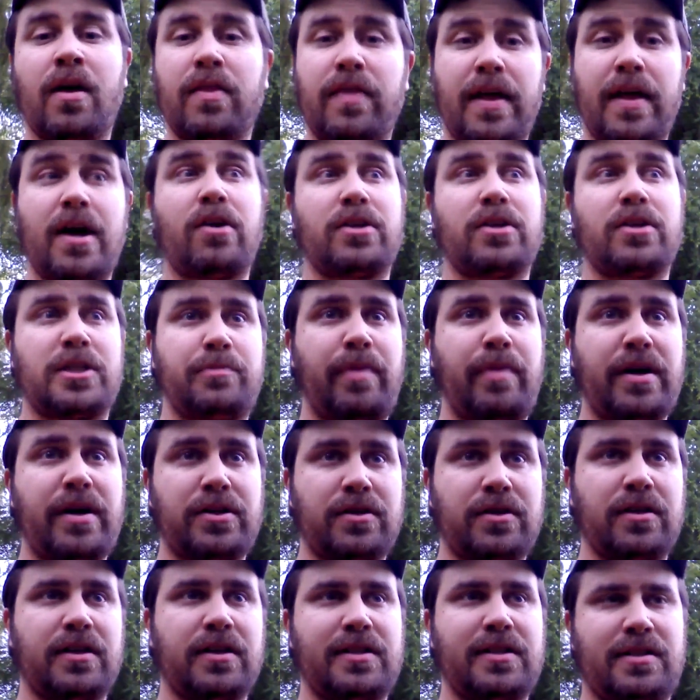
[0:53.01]
They are
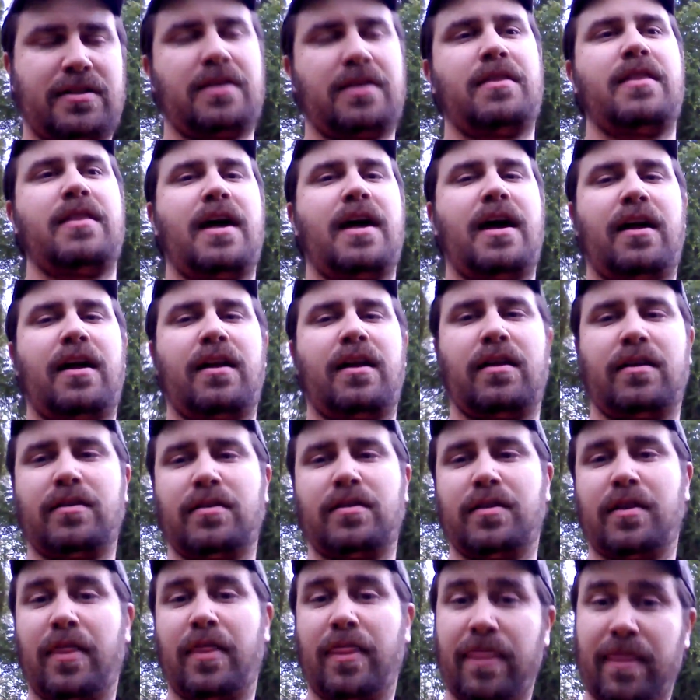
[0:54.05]
specialists in that
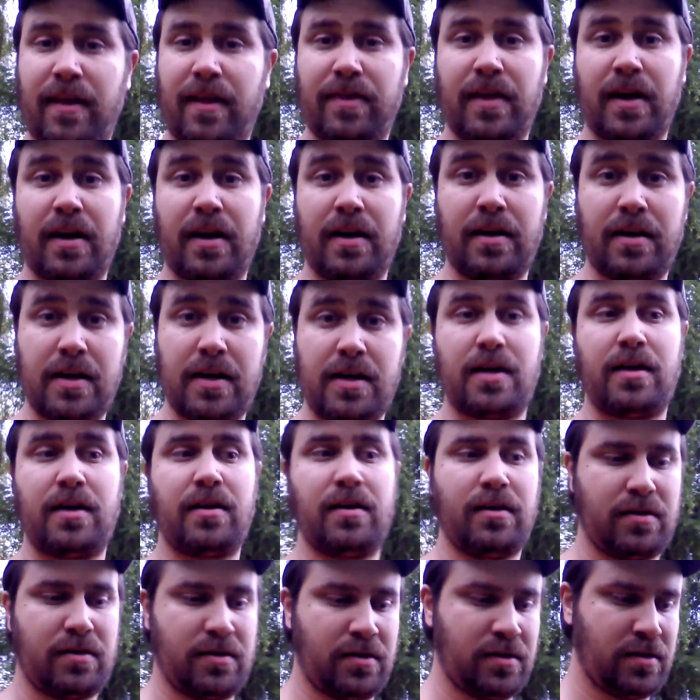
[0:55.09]
they need
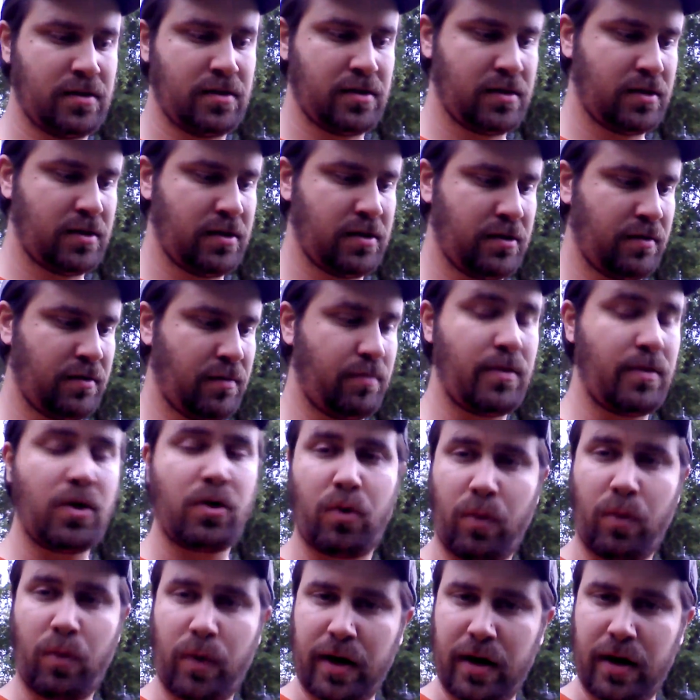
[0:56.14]

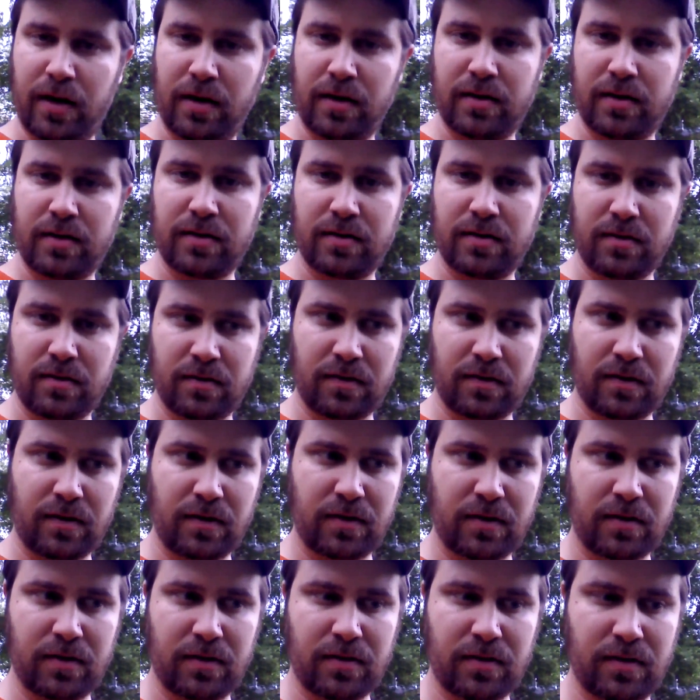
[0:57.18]
milkweed,
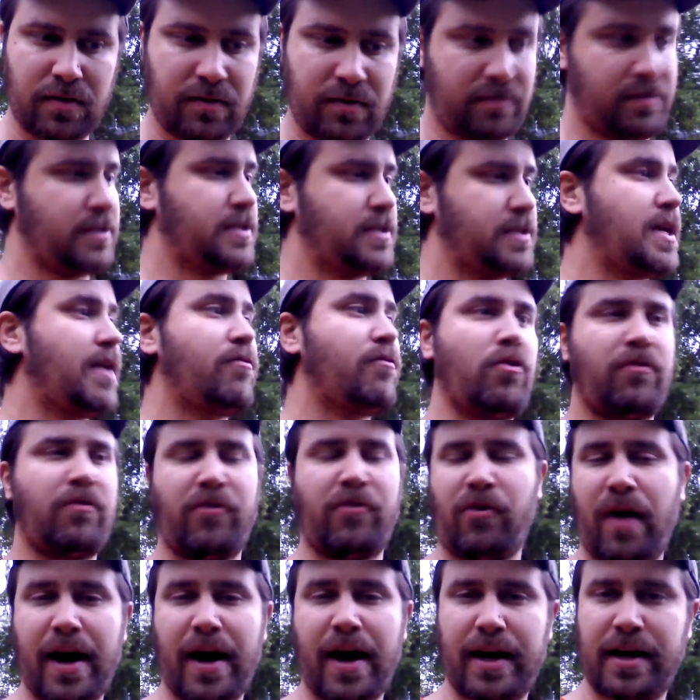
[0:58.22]
several
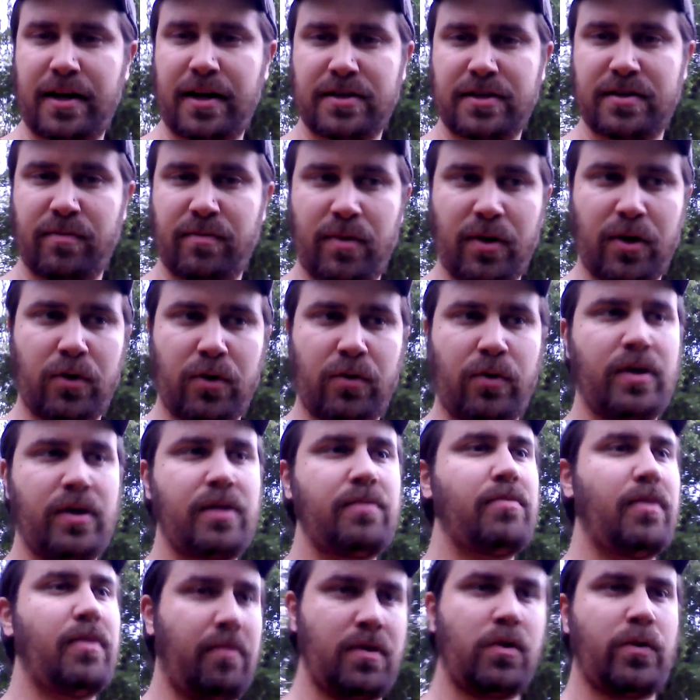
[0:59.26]
varieties of milkweed,
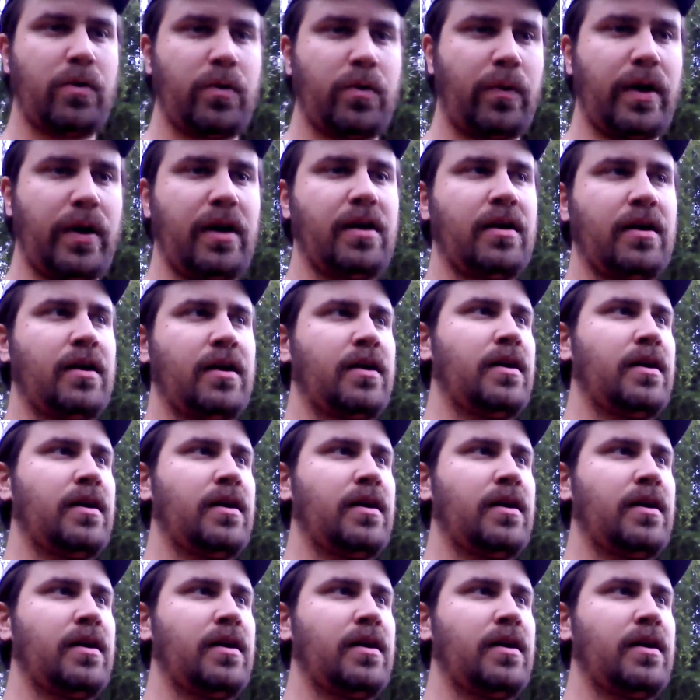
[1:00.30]
but milkweed